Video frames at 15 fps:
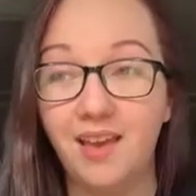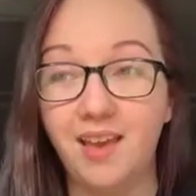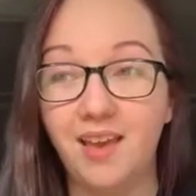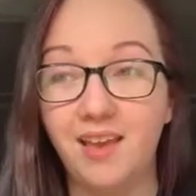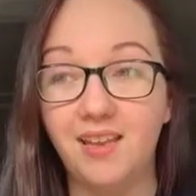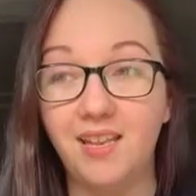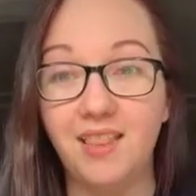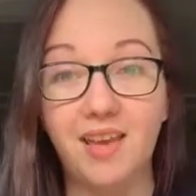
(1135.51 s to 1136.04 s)

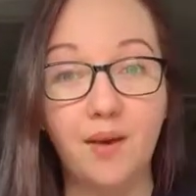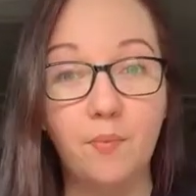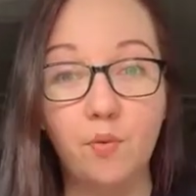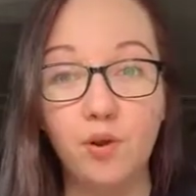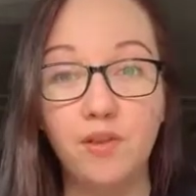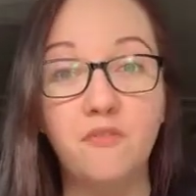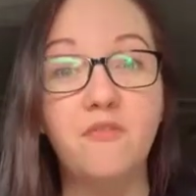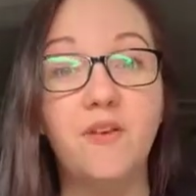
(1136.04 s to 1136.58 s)
And that
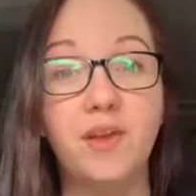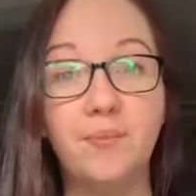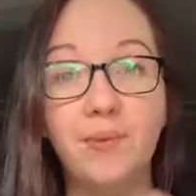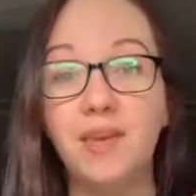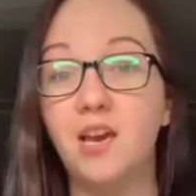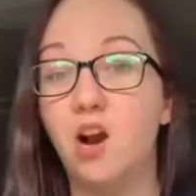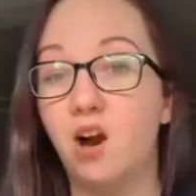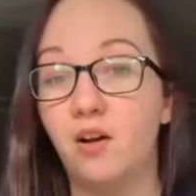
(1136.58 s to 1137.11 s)
boy fed
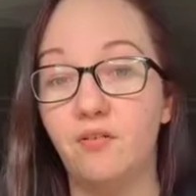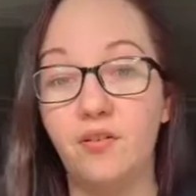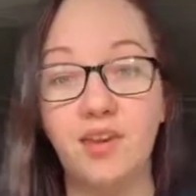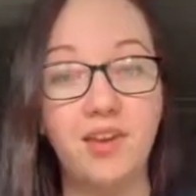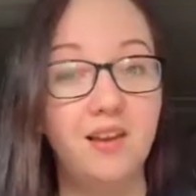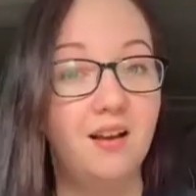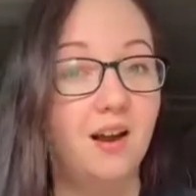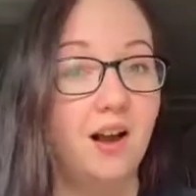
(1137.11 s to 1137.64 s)
me
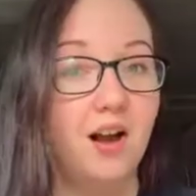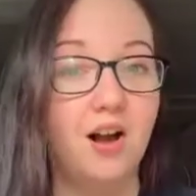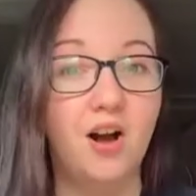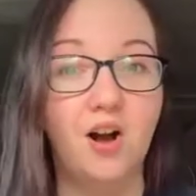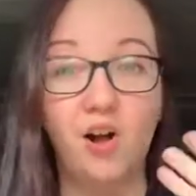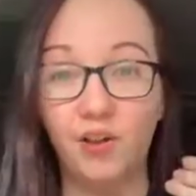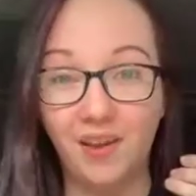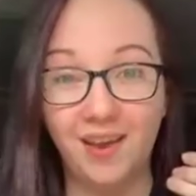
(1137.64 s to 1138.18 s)
coffee
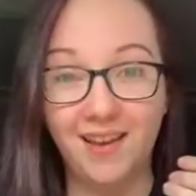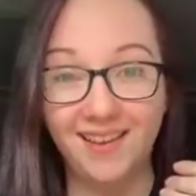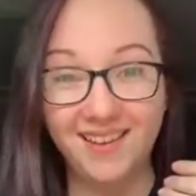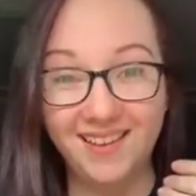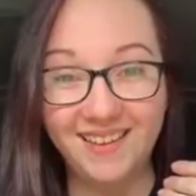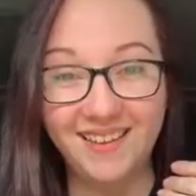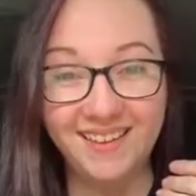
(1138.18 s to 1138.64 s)
all day.